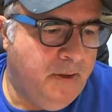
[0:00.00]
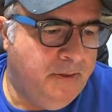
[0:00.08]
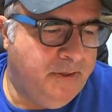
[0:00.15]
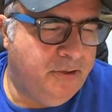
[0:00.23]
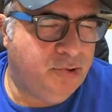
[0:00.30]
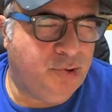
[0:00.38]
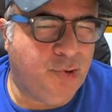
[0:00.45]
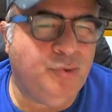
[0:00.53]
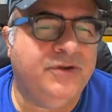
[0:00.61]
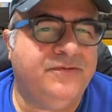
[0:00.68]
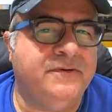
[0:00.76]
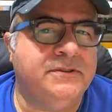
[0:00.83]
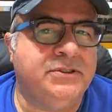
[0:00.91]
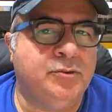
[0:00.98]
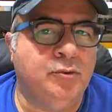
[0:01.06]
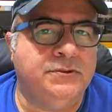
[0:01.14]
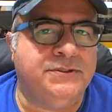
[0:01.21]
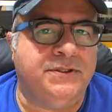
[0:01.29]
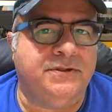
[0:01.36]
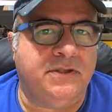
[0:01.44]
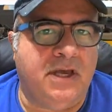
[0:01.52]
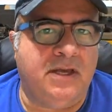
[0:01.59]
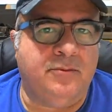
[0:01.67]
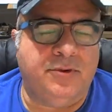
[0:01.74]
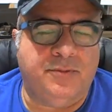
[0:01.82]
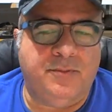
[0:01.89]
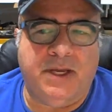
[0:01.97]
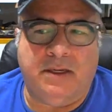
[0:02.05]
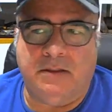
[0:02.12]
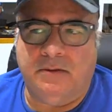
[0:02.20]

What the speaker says: there are 2 different schools of thought with metal.